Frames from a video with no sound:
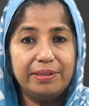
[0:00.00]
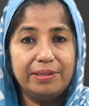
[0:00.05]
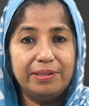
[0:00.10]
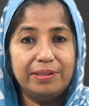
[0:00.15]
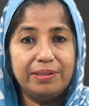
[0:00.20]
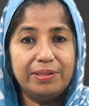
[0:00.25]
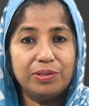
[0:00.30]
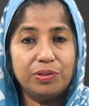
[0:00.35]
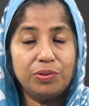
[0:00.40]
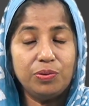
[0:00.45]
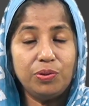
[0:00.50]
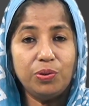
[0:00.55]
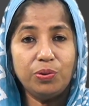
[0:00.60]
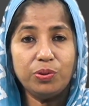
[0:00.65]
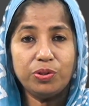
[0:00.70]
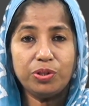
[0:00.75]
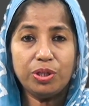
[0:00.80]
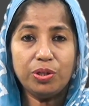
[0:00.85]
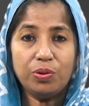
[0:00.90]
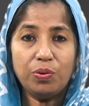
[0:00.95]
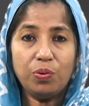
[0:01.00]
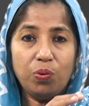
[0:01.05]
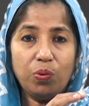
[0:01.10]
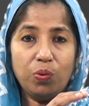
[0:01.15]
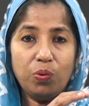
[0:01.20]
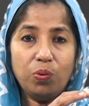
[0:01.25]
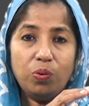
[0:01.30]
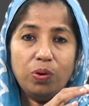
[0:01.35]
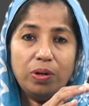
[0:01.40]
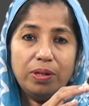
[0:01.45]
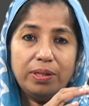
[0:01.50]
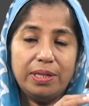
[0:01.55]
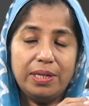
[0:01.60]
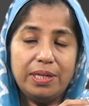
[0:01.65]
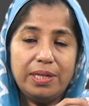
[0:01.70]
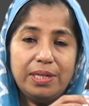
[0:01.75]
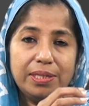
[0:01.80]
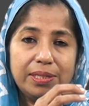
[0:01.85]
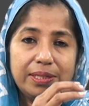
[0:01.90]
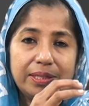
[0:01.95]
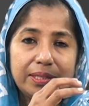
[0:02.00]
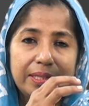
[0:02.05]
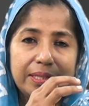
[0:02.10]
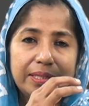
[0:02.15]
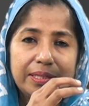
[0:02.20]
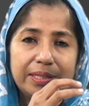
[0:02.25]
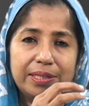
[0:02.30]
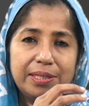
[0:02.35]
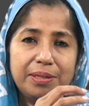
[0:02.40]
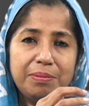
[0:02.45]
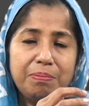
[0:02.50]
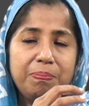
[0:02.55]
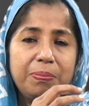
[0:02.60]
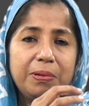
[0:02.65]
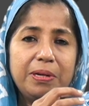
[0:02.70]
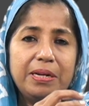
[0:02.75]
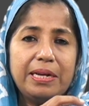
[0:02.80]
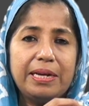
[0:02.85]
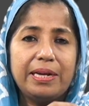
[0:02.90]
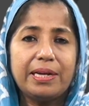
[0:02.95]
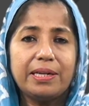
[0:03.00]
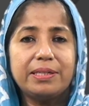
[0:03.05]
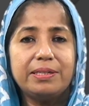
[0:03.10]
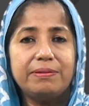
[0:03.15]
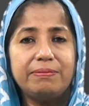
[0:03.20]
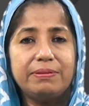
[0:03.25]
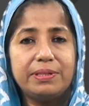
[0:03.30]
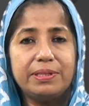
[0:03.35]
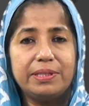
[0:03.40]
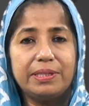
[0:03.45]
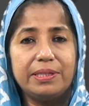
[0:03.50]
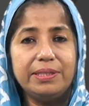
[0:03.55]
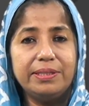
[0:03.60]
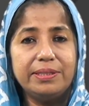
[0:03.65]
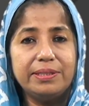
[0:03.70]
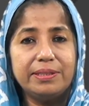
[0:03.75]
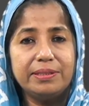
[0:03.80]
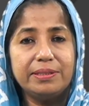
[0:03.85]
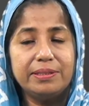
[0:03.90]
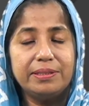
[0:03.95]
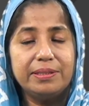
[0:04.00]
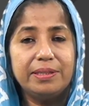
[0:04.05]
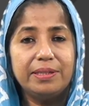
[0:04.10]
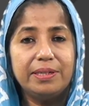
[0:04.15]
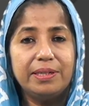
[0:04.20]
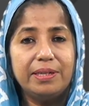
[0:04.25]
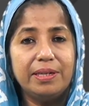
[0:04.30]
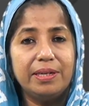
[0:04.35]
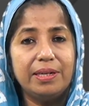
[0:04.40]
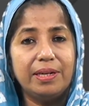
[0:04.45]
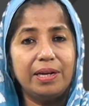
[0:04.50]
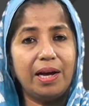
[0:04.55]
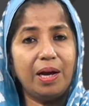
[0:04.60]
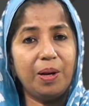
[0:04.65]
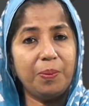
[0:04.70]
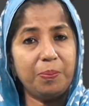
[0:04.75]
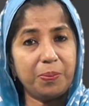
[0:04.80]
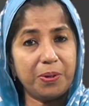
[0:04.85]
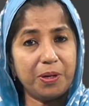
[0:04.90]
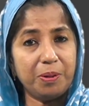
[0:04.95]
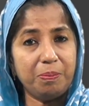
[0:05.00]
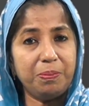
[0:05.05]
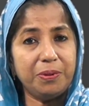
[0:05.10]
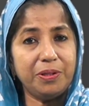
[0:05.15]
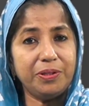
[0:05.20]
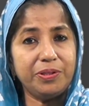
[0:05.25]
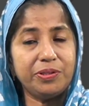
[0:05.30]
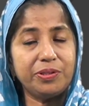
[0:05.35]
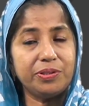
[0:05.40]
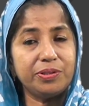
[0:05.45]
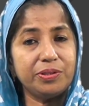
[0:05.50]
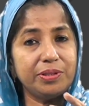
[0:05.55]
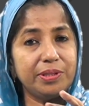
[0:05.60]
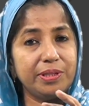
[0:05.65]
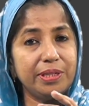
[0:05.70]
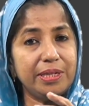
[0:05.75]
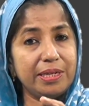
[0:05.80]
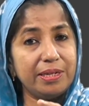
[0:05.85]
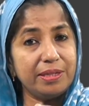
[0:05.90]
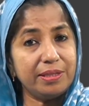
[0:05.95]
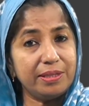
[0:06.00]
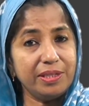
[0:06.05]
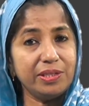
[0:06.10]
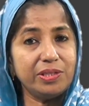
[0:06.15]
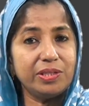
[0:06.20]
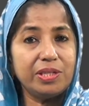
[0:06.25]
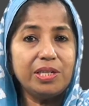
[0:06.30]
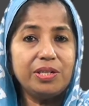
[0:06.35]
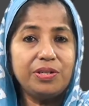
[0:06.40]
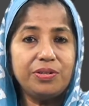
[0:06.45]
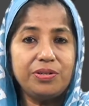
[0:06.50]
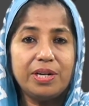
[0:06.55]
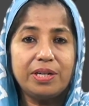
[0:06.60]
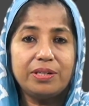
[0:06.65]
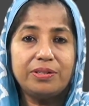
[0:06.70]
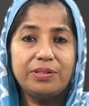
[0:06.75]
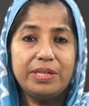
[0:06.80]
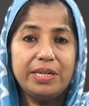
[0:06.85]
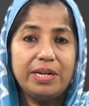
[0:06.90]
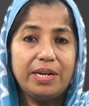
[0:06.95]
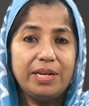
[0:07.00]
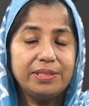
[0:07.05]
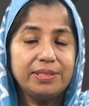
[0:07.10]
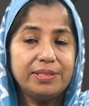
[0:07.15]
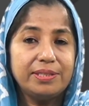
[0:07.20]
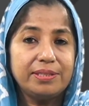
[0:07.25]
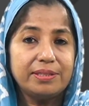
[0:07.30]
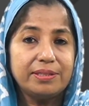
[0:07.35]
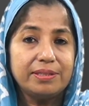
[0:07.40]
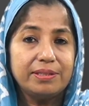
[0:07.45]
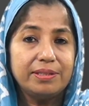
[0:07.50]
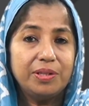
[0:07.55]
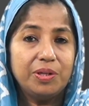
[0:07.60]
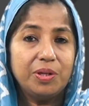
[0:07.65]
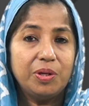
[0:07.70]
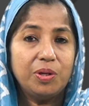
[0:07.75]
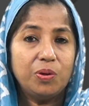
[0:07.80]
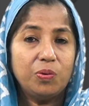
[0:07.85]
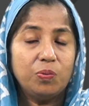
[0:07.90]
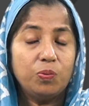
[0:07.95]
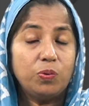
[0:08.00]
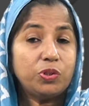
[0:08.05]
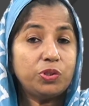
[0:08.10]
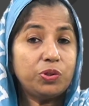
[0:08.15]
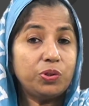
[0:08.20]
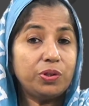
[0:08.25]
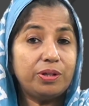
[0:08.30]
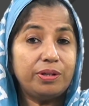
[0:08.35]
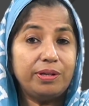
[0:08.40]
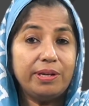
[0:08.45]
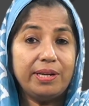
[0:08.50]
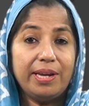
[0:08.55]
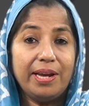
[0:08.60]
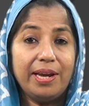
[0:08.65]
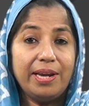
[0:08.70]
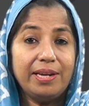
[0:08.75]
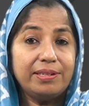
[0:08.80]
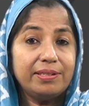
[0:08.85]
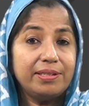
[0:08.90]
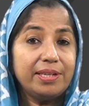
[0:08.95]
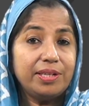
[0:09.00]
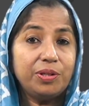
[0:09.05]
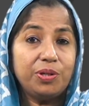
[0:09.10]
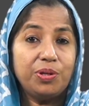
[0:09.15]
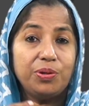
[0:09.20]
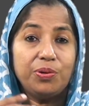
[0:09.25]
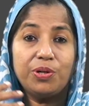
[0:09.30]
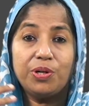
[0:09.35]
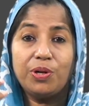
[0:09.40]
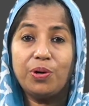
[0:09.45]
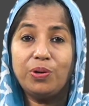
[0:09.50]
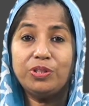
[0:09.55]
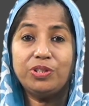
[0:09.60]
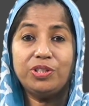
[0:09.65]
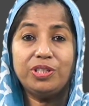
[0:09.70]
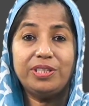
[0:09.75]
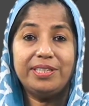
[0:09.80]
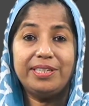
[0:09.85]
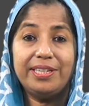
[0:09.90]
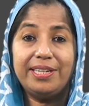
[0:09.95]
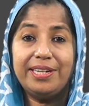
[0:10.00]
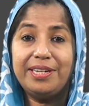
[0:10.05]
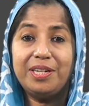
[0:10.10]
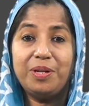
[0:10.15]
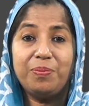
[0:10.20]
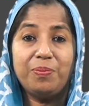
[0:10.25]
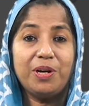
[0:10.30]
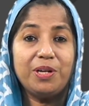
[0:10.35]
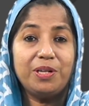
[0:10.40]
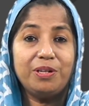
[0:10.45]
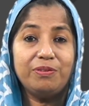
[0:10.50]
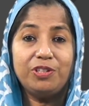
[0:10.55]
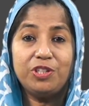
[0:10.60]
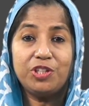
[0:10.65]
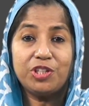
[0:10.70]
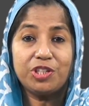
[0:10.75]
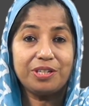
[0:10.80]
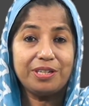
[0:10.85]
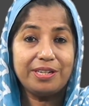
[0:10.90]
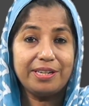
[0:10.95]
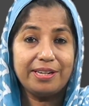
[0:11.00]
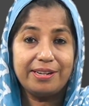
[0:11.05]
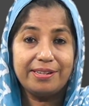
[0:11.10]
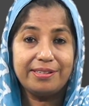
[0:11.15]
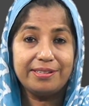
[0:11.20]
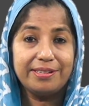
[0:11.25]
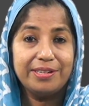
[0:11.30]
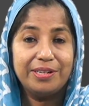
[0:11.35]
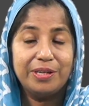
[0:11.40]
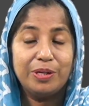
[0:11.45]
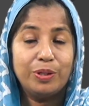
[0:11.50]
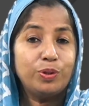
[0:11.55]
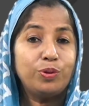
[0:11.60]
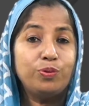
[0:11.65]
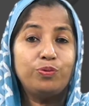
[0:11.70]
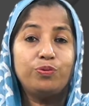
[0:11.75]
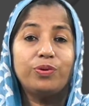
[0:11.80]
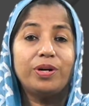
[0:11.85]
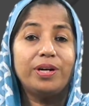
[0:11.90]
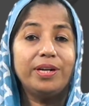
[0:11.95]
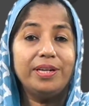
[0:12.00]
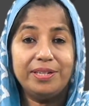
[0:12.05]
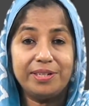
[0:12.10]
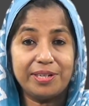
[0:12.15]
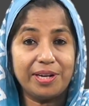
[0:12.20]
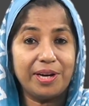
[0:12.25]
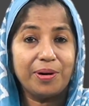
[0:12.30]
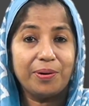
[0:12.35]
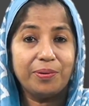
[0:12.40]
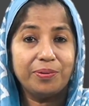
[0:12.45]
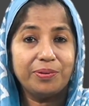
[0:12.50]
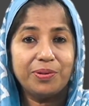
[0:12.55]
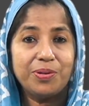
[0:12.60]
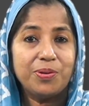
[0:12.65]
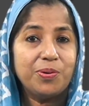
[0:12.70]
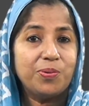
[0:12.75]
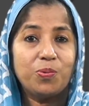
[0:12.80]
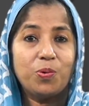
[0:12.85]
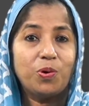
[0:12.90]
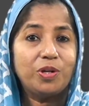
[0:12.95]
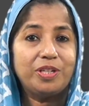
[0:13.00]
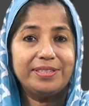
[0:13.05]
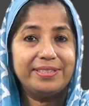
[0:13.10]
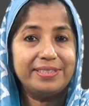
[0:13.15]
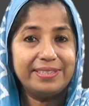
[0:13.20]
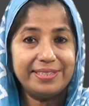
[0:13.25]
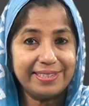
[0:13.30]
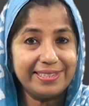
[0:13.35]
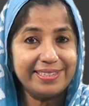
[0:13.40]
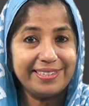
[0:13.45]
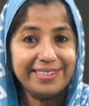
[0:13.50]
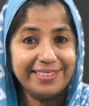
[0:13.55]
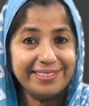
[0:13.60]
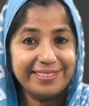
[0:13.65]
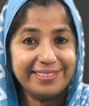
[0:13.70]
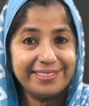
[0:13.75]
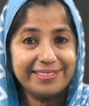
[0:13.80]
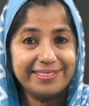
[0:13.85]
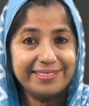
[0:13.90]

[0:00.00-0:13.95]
So, using all these simple activities, our purpose in this introductory lesson was to create that curiosity in the mind of the child to find out what is in the text.